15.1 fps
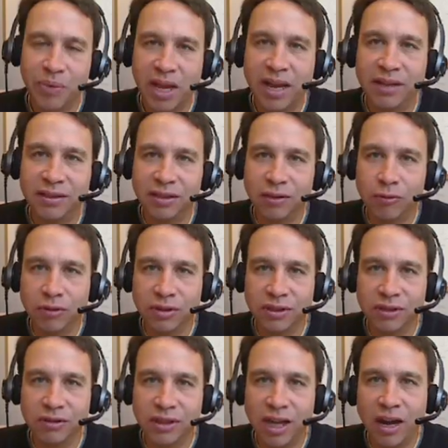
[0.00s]
as the course
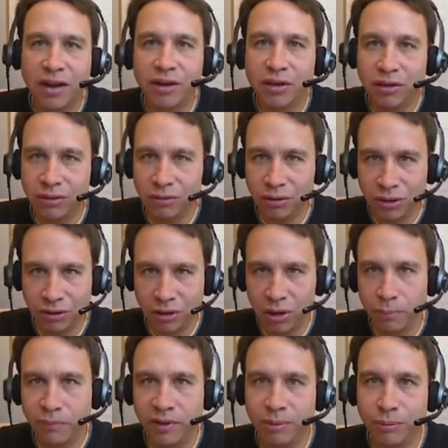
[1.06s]
goes on, you'll
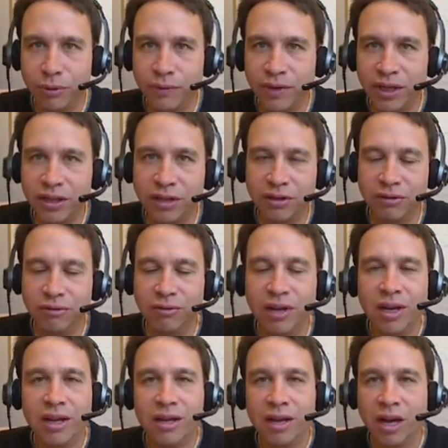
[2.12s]
hopefully move into
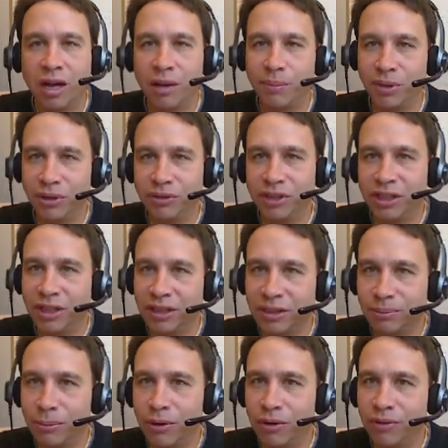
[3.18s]
using
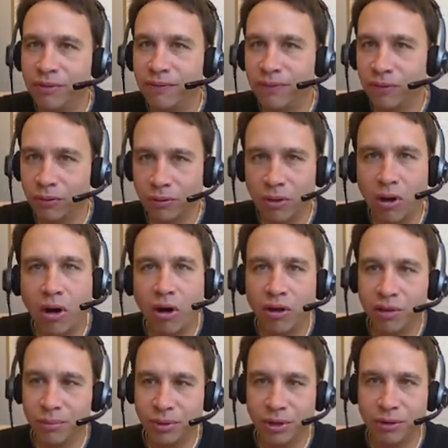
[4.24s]
this mode for all
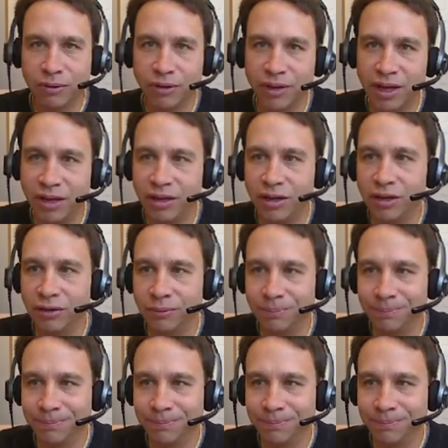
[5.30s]
the material that you do.